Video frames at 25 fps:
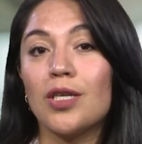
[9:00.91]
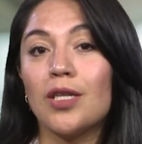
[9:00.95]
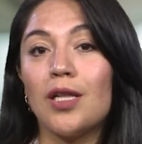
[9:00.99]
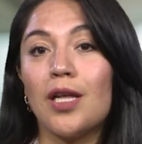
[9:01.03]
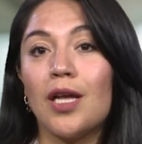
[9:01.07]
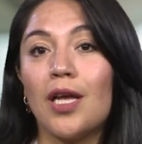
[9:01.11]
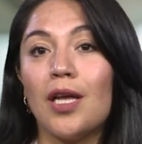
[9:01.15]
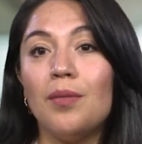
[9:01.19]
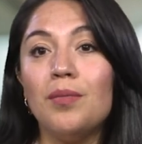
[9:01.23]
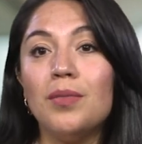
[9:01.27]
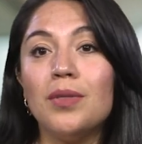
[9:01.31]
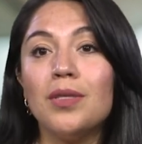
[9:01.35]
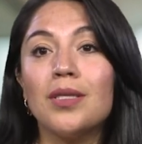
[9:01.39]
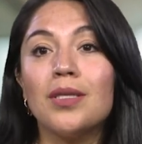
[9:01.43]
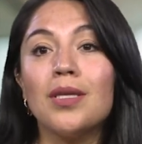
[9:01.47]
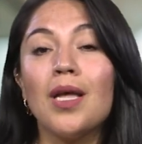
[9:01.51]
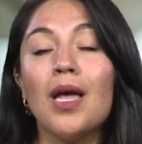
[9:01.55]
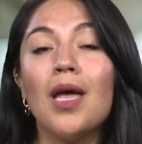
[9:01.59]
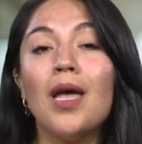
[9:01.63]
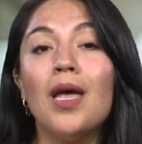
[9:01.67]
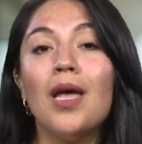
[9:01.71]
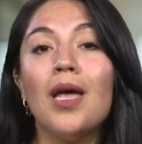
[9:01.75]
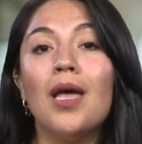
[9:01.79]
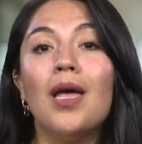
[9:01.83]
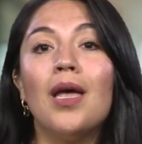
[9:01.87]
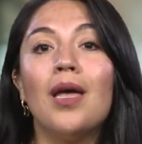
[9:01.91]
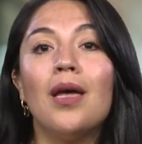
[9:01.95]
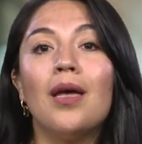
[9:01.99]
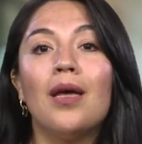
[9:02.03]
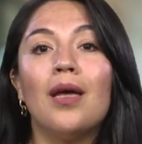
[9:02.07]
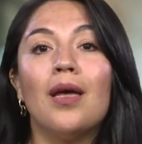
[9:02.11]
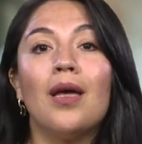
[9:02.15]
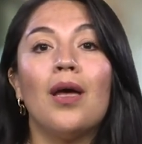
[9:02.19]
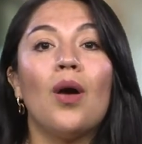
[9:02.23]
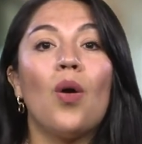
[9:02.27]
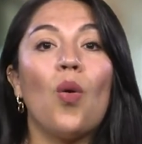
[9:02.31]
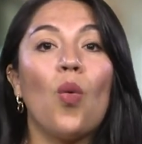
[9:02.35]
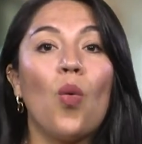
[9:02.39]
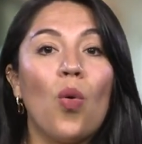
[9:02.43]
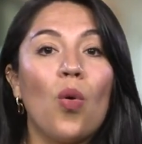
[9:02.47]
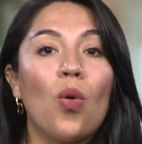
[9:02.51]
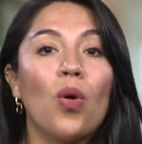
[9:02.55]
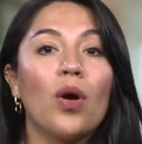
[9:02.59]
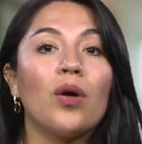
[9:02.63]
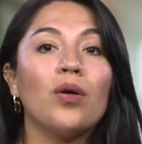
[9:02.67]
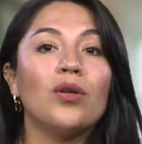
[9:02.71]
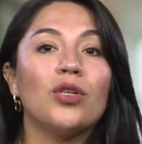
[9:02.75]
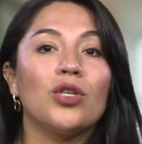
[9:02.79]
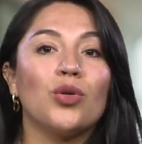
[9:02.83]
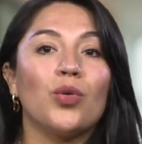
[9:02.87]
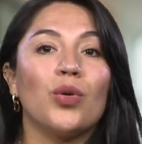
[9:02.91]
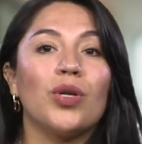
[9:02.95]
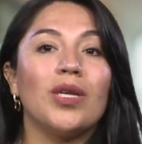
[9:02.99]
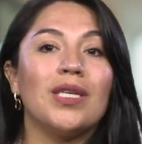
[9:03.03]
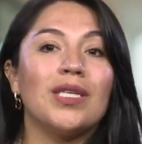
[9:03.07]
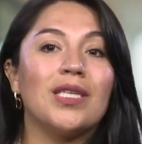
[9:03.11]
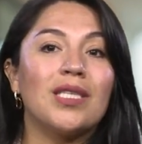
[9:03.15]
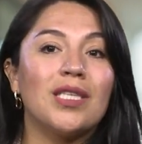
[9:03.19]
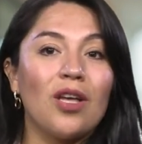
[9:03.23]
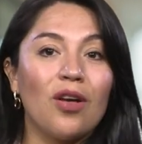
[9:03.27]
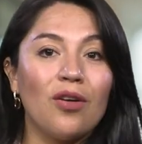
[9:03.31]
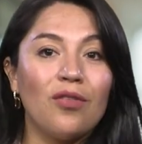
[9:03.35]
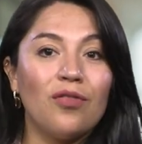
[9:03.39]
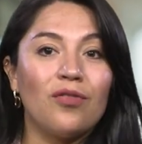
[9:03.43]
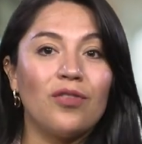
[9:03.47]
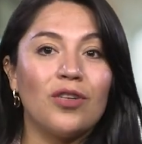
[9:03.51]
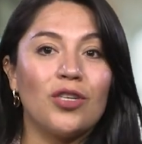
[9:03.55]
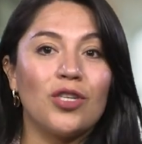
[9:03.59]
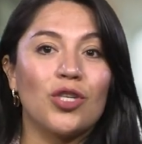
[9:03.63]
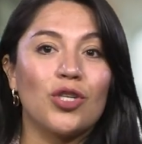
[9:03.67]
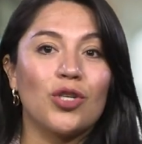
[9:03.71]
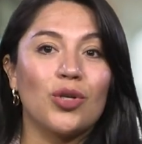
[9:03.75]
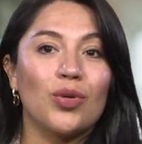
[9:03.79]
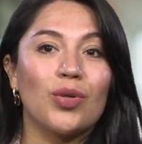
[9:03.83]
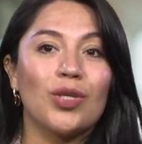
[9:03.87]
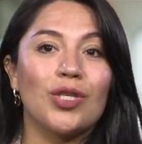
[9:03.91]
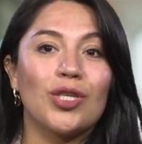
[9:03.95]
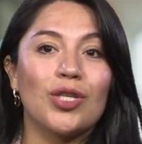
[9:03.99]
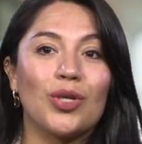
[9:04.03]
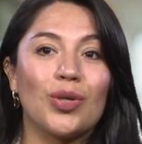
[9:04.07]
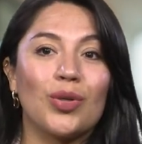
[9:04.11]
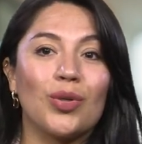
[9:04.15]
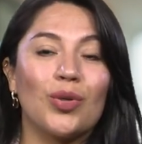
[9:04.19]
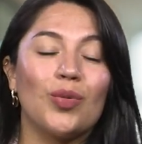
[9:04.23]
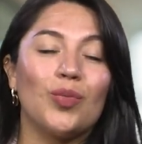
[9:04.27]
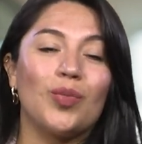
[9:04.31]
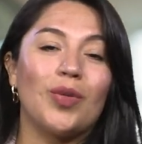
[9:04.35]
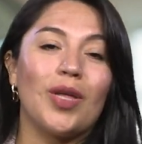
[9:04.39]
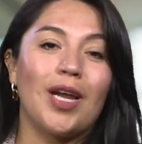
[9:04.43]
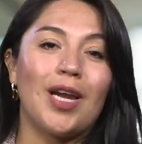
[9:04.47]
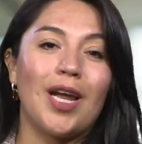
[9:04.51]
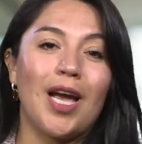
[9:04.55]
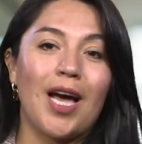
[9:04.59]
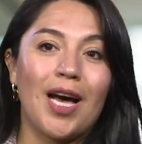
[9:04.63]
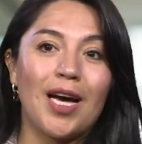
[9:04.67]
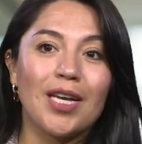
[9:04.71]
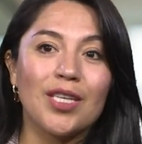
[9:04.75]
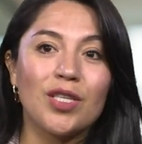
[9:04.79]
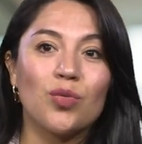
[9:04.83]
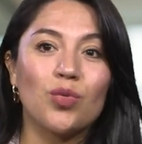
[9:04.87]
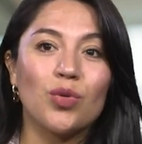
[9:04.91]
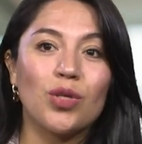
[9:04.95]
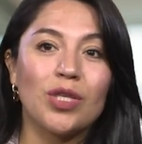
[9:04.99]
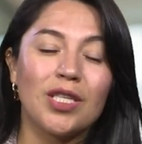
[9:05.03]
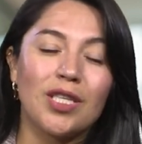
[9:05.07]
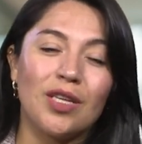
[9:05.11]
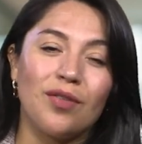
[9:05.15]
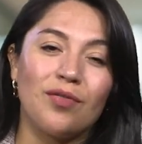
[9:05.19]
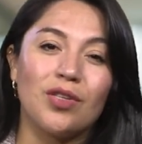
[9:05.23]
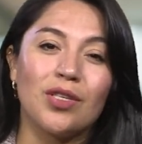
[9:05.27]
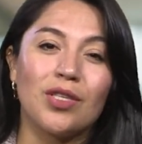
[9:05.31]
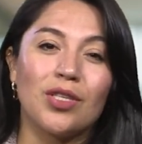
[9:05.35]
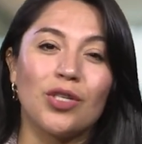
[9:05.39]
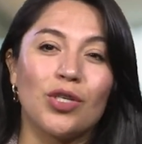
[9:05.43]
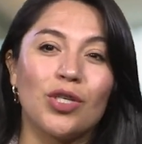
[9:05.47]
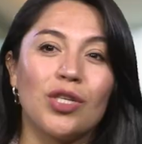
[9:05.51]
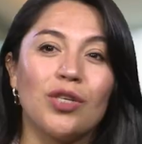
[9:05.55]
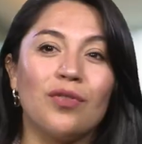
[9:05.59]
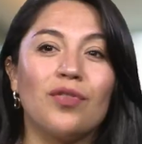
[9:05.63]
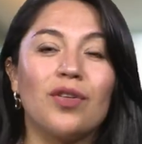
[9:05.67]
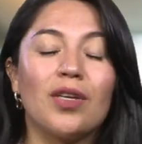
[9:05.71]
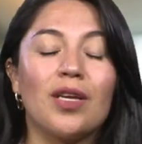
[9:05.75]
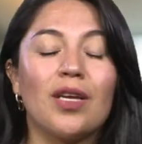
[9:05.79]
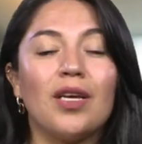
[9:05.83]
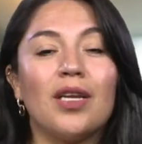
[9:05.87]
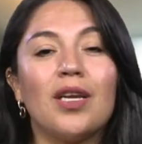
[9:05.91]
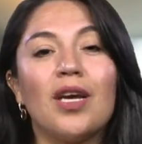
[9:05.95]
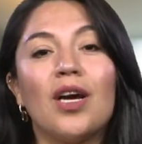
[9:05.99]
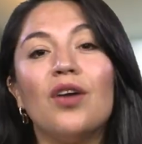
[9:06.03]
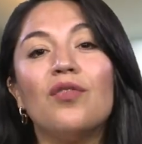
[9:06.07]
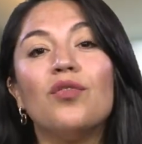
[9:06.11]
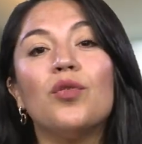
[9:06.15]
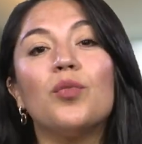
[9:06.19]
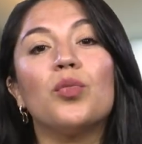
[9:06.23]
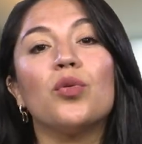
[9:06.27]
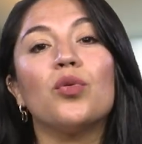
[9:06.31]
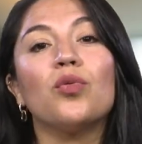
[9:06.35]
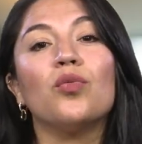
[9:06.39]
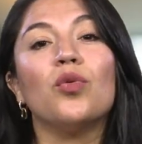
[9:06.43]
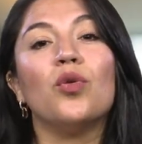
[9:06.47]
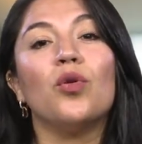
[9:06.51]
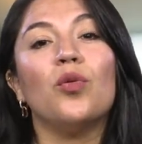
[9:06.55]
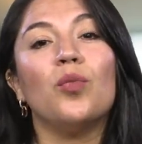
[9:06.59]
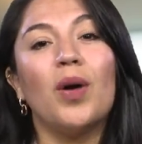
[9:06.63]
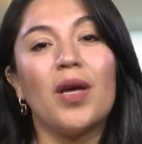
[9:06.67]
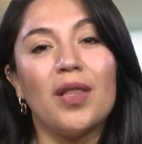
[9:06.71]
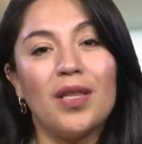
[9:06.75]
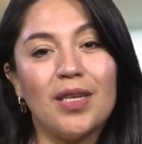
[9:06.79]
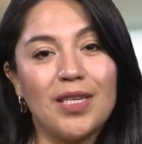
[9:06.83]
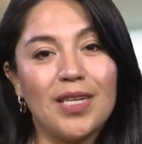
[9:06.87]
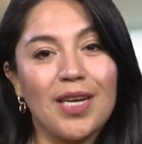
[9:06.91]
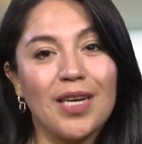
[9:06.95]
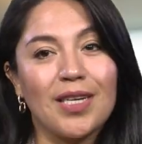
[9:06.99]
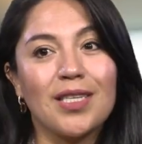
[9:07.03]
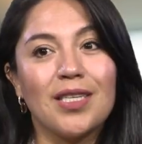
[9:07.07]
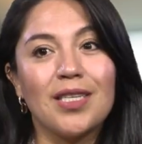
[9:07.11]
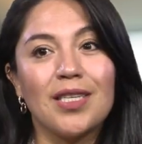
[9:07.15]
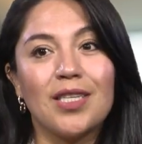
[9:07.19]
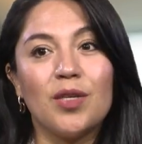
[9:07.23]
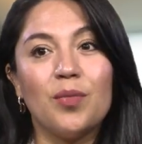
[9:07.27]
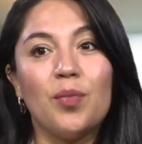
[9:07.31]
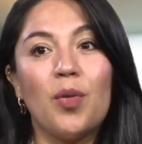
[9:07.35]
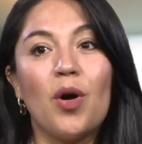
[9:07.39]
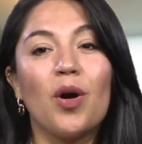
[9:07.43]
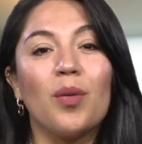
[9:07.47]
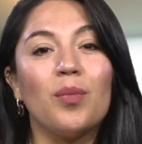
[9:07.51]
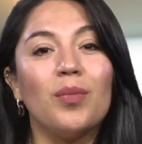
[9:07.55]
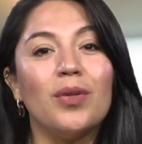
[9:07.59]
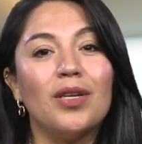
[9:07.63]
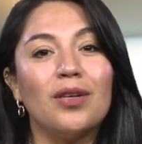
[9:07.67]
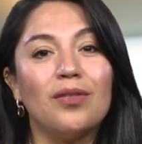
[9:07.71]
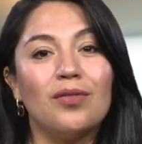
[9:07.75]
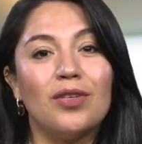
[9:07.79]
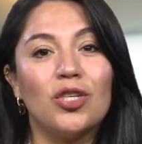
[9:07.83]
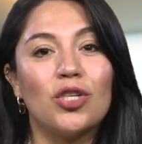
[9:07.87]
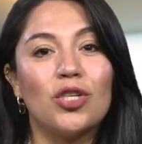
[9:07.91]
claims, or join a self-insurance group that has received a certificate of approval by the Texas Department of